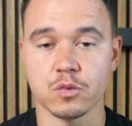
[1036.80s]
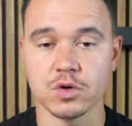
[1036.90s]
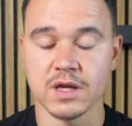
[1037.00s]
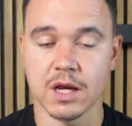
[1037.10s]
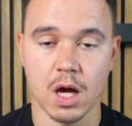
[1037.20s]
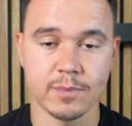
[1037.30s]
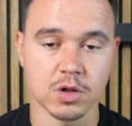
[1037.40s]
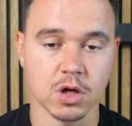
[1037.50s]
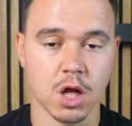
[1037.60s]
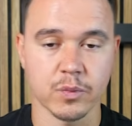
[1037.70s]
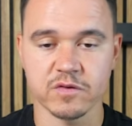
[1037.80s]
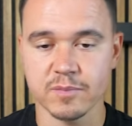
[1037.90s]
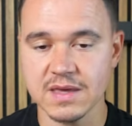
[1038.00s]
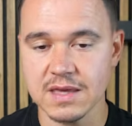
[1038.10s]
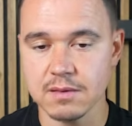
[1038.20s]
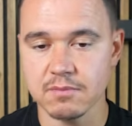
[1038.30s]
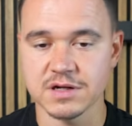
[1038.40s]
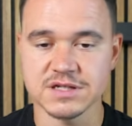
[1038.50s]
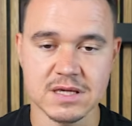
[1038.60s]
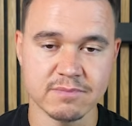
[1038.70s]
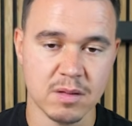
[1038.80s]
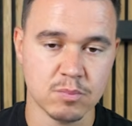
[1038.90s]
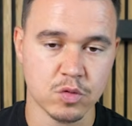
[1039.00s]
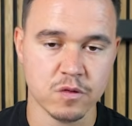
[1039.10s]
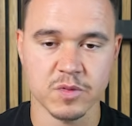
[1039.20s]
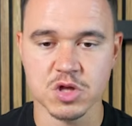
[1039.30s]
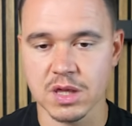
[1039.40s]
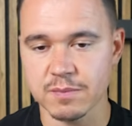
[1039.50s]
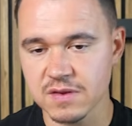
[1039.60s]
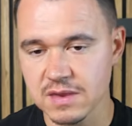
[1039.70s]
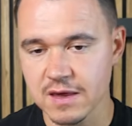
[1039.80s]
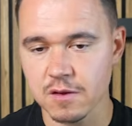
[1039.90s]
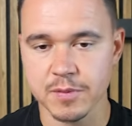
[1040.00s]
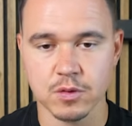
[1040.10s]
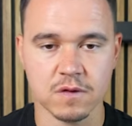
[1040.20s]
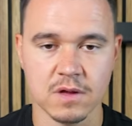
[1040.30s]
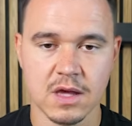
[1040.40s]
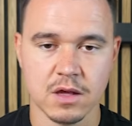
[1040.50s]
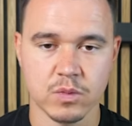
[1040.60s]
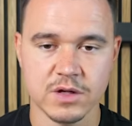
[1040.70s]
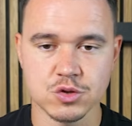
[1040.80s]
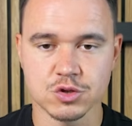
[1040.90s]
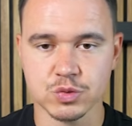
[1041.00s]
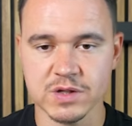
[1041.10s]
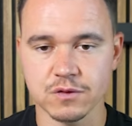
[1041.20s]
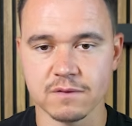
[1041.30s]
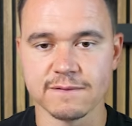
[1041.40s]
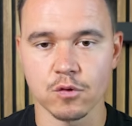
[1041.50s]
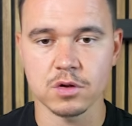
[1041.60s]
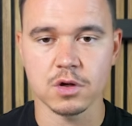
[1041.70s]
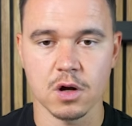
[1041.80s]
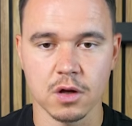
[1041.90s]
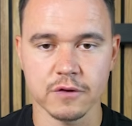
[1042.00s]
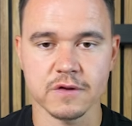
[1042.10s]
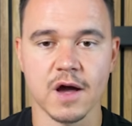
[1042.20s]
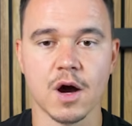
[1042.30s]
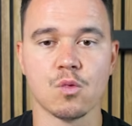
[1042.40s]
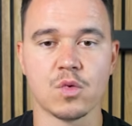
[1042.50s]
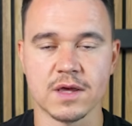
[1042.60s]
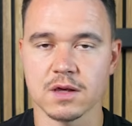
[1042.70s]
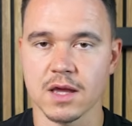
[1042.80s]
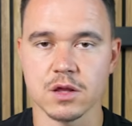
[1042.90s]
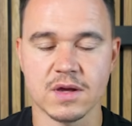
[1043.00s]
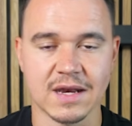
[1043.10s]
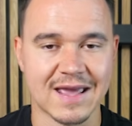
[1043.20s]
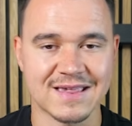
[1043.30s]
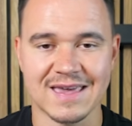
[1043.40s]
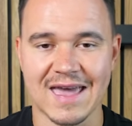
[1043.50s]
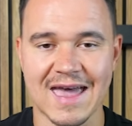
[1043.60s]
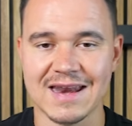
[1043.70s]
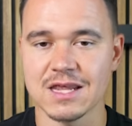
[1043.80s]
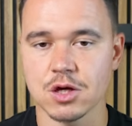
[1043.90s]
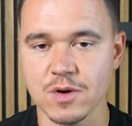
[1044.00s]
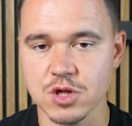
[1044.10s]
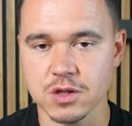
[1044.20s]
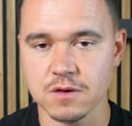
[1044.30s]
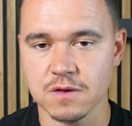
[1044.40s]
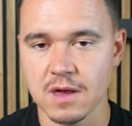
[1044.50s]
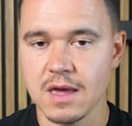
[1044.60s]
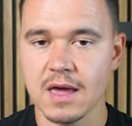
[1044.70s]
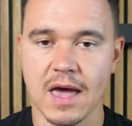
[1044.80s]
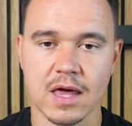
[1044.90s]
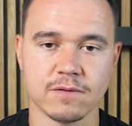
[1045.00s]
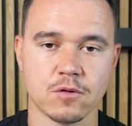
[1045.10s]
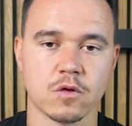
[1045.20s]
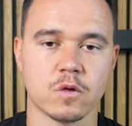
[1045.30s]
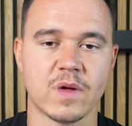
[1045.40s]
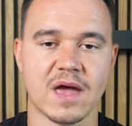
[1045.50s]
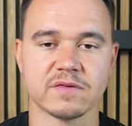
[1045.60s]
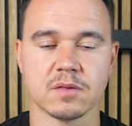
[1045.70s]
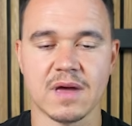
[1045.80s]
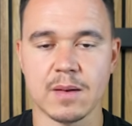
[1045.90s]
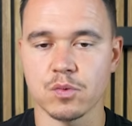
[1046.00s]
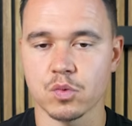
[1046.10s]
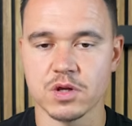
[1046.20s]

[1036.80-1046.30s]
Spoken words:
where you can hop on a call with me, my team members, my GMC experts. We do 3 to 4 calls a week, and you can ask any questions. And of course, we have the map where